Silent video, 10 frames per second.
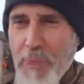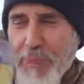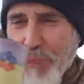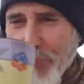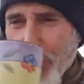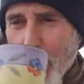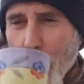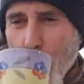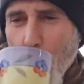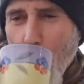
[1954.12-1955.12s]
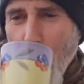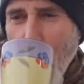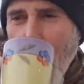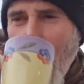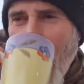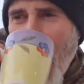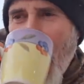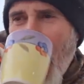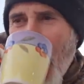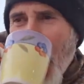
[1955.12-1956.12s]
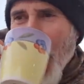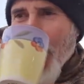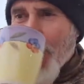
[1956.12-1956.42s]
(silence)